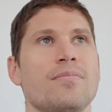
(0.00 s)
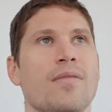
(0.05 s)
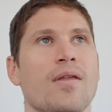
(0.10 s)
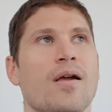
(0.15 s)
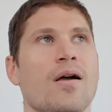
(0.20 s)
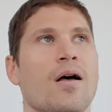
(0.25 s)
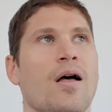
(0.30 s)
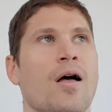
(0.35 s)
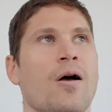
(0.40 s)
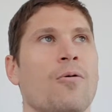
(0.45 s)

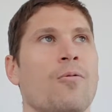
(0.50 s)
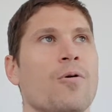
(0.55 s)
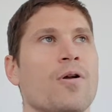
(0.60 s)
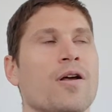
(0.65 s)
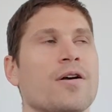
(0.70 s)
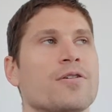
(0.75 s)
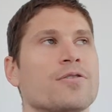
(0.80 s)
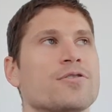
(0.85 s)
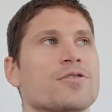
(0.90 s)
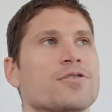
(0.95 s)
What
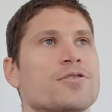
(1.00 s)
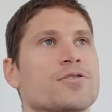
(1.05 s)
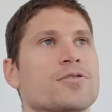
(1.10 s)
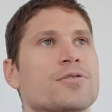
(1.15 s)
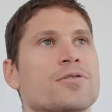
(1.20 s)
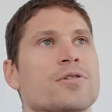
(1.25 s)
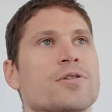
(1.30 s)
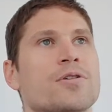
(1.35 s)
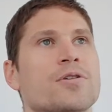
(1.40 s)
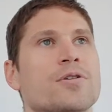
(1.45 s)
else?
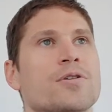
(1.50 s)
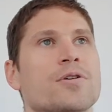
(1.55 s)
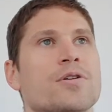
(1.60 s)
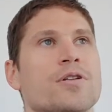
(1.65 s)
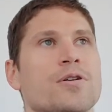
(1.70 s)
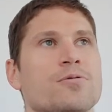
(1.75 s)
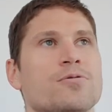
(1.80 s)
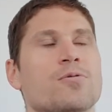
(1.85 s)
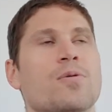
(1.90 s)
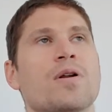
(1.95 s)

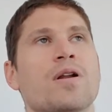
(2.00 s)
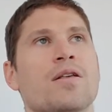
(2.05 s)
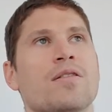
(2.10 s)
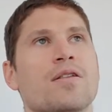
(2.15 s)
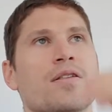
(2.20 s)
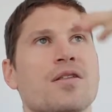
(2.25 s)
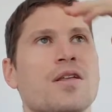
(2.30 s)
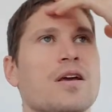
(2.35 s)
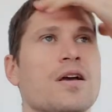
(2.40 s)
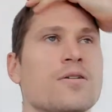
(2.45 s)
There was one
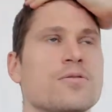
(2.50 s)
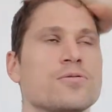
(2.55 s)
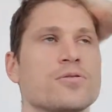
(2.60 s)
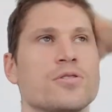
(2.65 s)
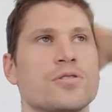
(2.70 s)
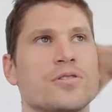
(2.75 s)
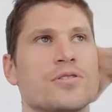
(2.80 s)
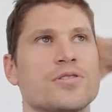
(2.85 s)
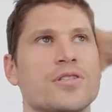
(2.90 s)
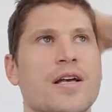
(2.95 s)
other thing I was
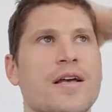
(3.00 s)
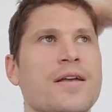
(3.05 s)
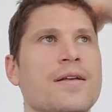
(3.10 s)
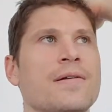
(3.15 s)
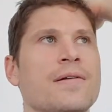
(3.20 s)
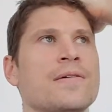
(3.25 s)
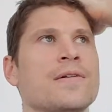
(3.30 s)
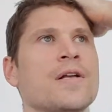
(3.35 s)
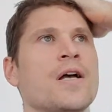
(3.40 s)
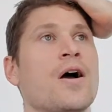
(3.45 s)
going to
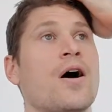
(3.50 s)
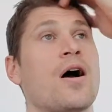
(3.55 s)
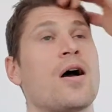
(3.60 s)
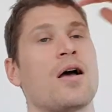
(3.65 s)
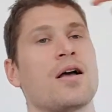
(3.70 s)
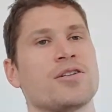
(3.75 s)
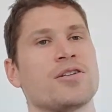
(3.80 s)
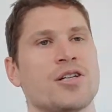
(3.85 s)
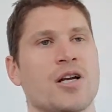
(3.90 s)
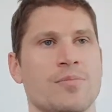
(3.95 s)
say.
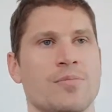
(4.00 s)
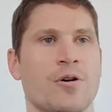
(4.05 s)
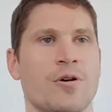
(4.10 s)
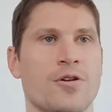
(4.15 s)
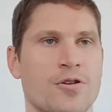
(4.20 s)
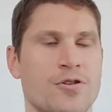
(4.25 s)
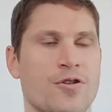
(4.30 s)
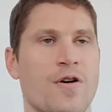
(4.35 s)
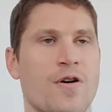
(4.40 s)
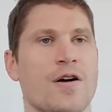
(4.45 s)
I'm
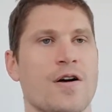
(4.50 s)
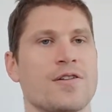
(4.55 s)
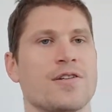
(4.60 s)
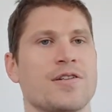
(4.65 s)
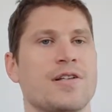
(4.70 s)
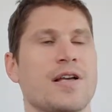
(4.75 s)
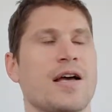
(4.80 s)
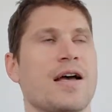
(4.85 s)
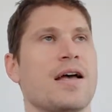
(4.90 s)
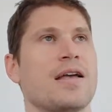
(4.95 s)
going to try
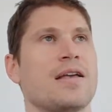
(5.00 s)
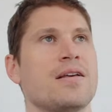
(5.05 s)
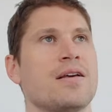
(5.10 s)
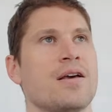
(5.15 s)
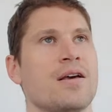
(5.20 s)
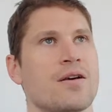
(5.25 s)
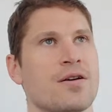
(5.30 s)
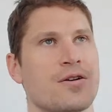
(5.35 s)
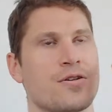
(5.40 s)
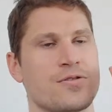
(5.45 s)

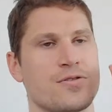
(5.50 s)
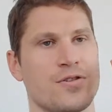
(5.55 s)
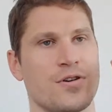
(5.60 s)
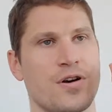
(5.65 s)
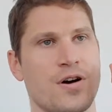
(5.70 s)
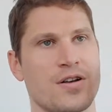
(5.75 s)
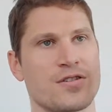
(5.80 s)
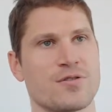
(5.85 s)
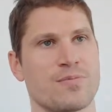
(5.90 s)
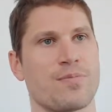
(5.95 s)
today, because you
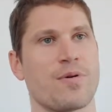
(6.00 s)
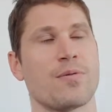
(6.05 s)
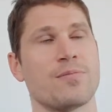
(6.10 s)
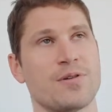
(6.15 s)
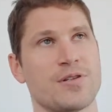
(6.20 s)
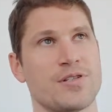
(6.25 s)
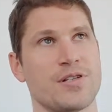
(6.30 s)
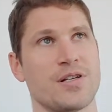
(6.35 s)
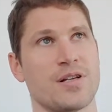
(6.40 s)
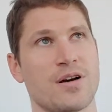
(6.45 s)
guys have
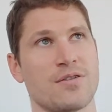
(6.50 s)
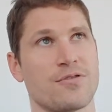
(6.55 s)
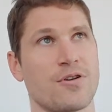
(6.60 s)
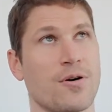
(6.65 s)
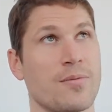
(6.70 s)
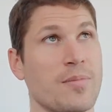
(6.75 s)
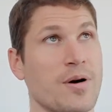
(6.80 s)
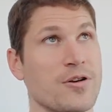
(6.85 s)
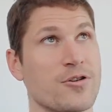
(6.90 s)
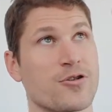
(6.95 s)
probably seen I've
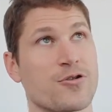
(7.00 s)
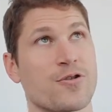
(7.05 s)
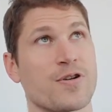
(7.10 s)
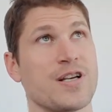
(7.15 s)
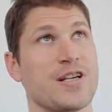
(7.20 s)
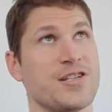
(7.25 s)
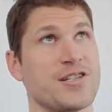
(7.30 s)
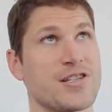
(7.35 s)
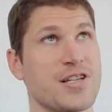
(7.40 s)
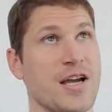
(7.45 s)
got my
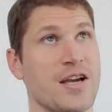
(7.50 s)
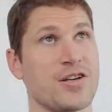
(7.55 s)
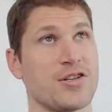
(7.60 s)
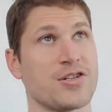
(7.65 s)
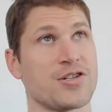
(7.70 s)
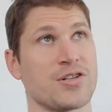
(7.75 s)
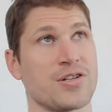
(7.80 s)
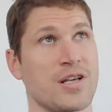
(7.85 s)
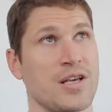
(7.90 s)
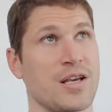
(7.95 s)
tree
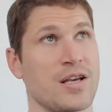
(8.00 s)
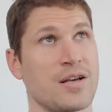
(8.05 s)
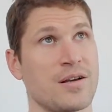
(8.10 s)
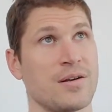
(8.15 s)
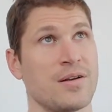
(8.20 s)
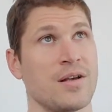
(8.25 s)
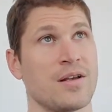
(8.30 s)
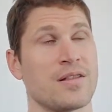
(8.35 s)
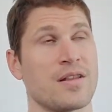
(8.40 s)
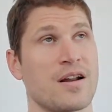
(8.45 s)
station
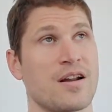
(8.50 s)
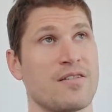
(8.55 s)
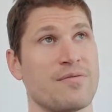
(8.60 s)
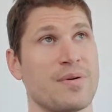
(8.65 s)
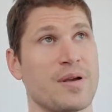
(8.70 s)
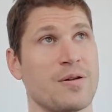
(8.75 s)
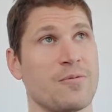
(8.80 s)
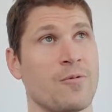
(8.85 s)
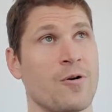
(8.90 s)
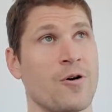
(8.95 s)
here that I've
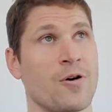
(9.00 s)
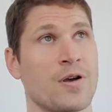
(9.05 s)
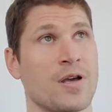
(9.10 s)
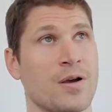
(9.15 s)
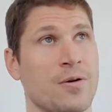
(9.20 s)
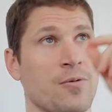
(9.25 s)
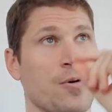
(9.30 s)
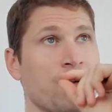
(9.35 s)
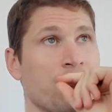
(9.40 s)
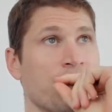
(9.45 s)
been
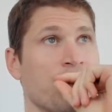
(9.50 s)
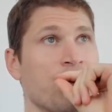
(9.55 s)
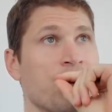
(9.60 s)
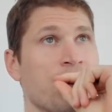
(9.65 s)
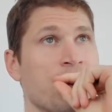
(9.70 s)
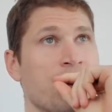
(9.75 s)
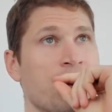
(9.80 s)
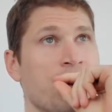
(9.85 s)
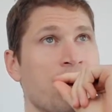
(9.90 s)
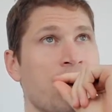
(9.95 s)
working with
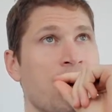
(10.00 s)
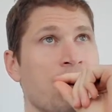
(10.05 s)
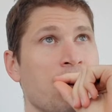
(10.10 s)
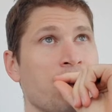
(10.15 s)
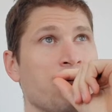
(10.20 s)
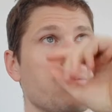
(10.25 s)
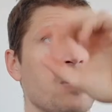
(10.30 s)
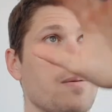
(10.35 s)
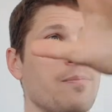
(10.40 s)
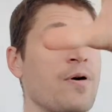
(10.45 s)

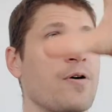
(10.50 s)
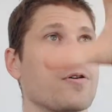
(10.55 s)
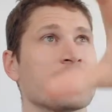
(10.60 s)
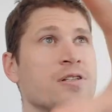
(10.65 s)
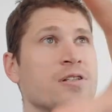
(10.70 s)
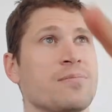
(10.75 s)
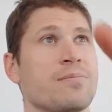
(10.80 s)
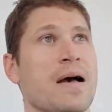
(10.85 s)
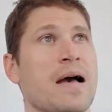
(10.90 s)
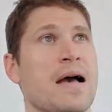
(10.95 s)
my
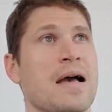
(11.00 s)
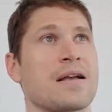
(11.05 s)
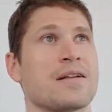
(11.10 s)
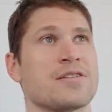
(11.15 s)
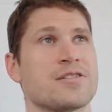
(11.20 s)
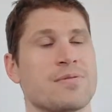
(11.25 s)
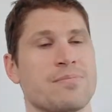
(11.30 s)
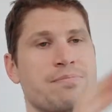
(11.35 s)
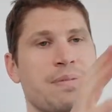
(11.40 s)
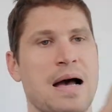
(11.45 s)
boxing bag
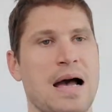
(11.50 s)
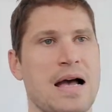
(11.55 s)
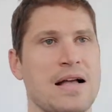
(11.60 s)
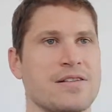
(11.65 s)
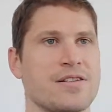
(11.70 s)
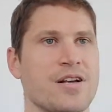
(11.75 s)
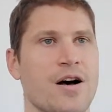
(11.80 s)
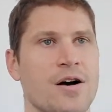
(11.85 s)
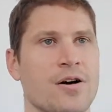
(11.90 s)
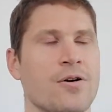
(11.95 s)
and some
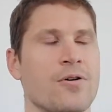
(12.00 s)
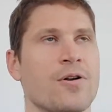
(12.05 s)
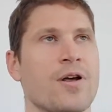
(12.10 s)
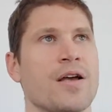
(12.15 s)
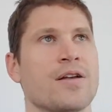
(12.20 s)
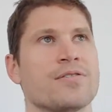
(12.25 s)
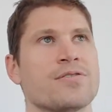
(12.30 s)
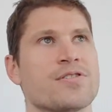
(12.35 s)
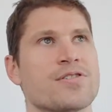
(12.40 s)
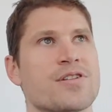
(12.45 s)
pads hung on
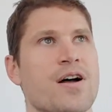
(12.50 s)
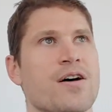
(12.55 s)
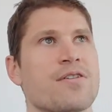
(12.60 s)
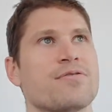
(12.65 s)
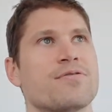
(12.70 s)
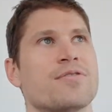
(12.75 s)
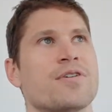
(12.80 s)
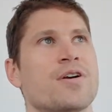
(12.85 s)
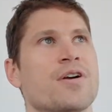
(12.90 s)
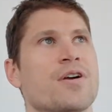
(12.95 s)
it and
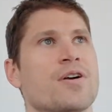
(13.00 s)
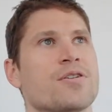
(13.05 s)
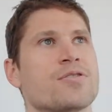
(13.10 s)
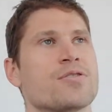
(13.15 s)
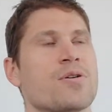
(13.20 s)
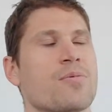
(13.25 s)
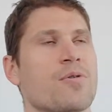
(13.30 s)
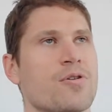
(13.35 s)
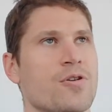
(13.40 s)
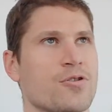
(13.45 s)
stuff.
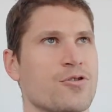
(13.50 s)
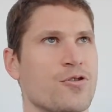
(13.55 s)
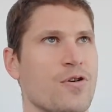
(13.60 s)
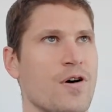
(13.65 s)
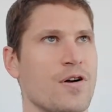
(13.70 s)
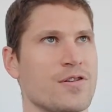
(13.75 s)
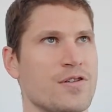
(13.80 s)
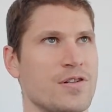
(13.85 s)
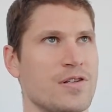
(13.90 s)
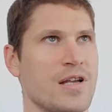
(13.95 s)
So I'm going to
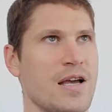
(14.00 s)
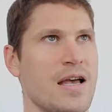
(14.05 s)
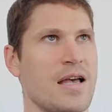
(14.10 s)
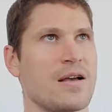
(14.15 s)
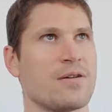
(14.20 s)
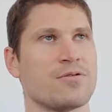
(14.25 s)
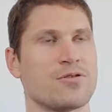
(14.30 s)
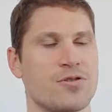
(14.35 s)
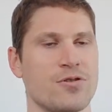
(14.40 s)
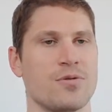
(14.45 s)
try today.
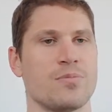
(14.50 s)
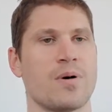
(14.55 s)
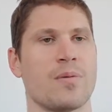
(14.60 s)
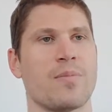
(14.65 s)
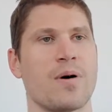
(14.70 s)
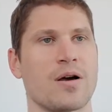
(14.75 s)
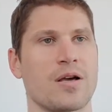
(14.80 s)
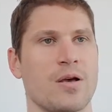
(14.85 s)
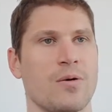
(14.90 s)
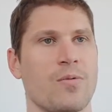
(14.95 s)
I was doing my
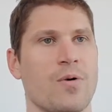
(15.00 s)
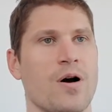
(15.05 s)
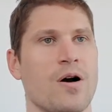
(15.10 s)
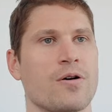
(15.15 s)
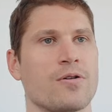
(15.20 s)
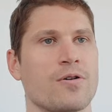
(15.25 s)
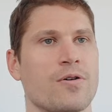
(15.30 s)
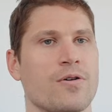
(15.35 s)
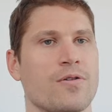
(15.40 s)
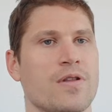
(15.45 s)

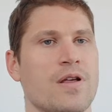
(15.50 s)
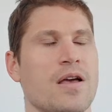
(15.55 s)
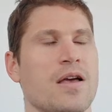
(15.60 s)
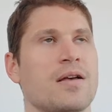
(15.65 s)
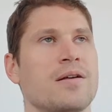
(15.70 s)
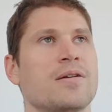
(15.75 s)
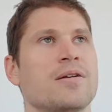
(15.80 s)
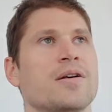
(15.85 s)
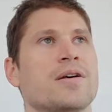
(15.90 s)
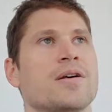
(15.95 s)
makiwara on
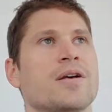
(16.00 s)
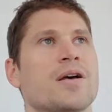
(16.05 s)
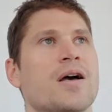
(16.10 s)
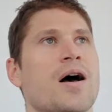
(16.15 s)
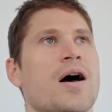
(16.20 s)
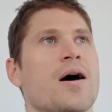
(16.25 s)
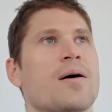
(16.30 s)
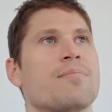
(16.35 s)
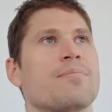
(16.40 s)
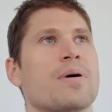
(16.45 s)
there,
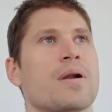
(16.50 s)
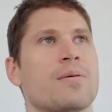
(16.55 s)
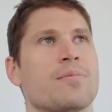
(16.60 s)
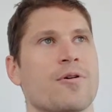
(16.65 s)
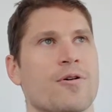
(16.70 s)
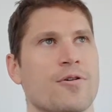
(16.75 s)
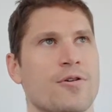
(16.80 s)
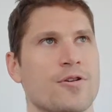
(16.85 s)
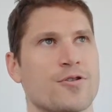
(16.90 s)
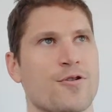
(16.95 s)
but
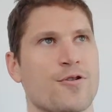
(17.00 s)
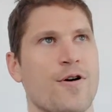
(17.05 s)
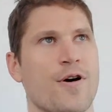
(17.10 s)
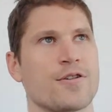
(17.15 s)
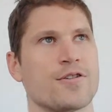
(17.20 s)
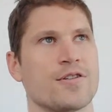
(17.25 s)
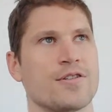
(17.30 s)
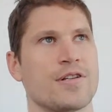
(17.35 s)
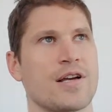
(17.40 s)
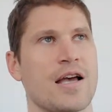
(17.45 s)
I'm going to try
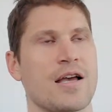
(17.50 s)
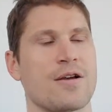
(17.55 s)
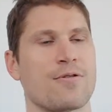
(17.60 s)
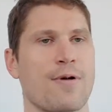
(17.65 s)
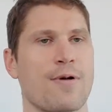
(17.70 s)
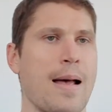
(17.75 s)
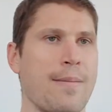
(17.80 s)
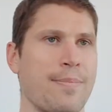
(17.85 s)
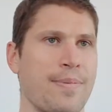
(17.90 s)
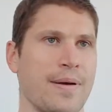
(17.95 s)
today
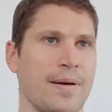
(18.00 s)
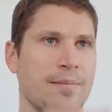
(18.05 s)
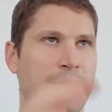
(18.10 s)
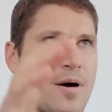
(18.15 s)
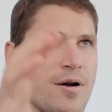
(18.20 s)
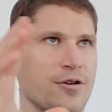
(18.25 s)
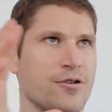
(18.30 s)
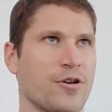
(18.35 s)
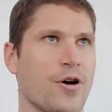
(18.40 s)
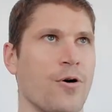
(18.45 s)
wrapping
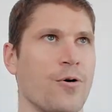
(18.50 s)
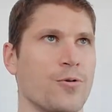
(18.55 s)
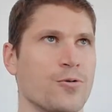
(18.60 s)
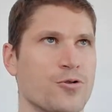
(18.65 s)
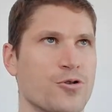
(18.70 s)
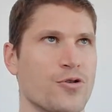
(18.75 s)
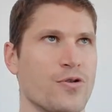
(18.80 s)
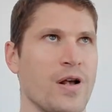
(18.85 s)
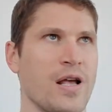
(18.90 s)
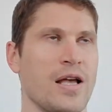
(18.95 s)
my whole
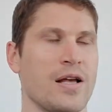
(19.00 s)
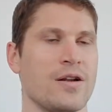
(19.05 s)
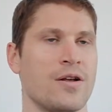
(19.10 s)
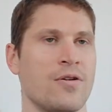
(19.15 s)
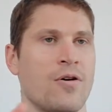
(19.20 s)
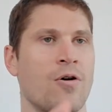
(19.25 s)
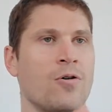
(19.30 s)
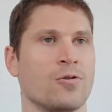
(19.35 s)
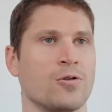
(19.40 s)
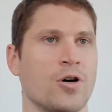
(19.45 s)
tree in
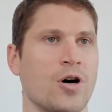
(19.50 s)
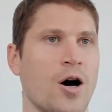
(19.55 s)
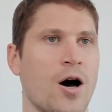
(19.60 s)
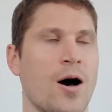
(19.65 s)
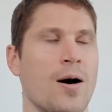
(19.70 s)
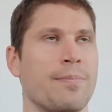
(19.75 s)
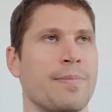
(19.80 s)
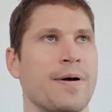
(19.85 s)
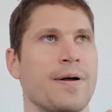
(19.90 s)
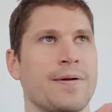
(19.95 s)
an old
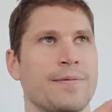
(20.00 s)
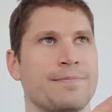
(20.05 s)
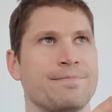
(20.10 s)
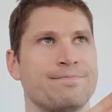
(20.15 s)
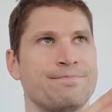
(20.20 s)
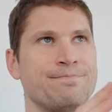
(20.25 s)
carpet,